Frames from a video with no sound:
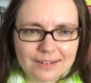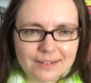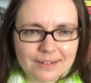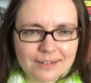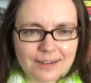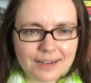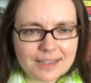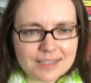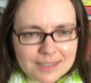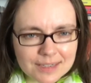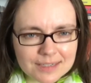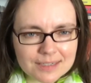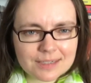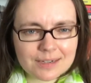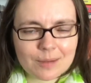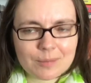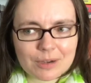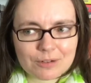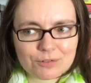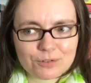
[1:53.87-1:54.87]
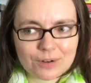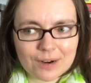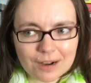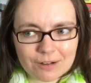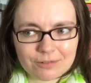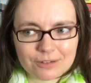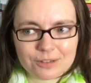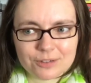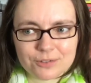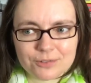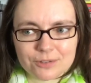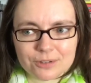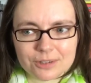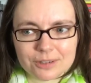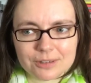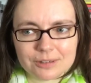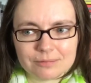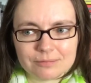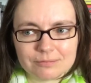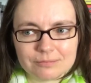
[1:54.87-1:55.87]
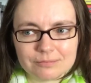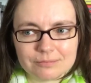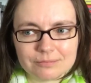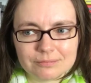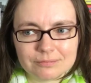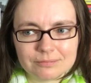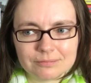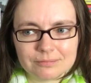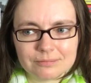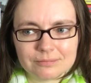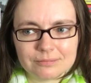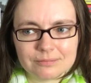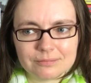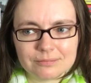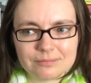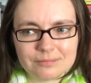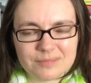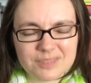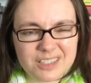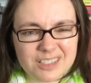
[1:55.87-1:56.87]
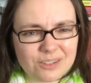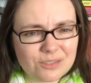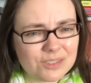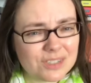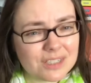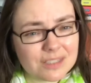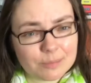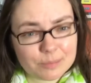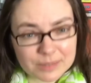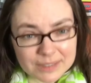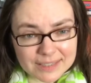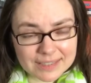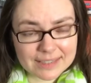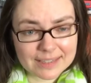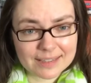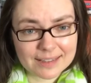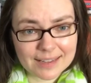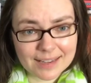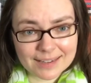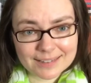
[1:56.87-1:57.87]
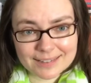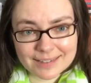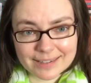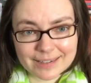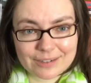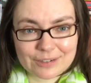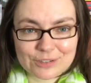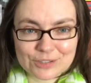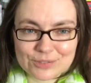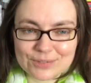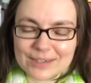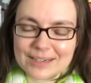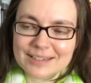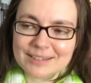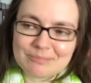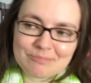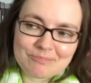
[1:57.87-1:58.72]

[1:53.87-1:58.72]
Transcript: I guess anytime I've traveled to go see a play, that counts, right?